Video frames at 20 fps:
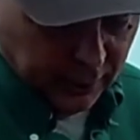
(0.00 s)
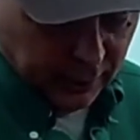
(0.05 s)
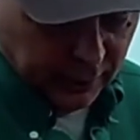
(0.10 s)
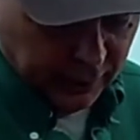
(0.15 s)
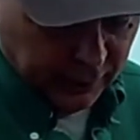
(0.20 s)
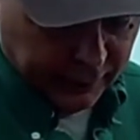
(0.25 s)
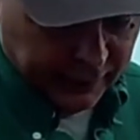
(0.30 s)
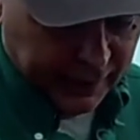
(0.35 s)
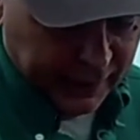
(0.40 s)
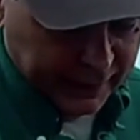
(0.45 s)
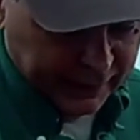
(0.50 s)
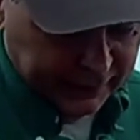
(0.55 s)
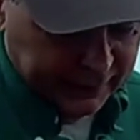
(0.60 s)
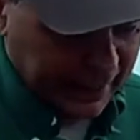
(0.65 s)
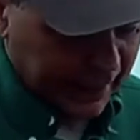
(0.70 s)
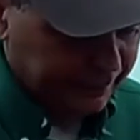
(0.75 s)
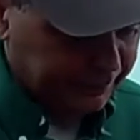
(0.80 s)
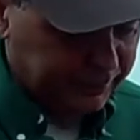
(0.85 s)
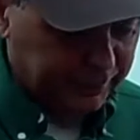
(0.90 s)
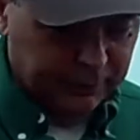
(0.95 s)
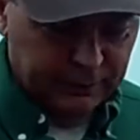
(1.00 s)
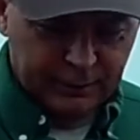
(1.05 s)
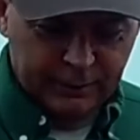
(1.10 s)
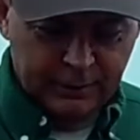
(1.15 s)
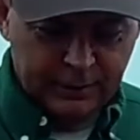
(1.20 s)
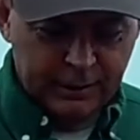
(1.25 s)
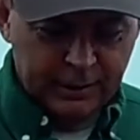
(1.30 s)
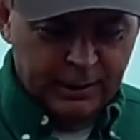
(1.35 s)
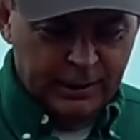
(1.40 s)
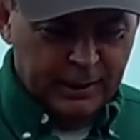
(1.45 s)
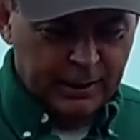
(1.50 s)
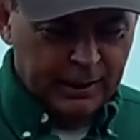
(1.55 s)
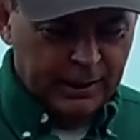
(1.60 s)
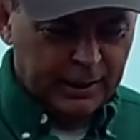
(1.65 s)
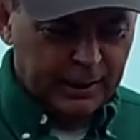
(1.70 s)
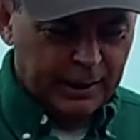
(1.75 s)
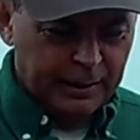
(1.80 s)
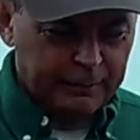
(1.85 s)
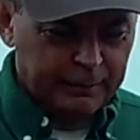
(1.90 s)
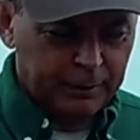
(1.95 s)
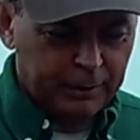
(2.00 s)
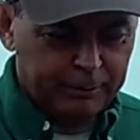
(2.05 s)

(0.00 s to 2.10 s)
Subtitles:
on that adapter, and I'm going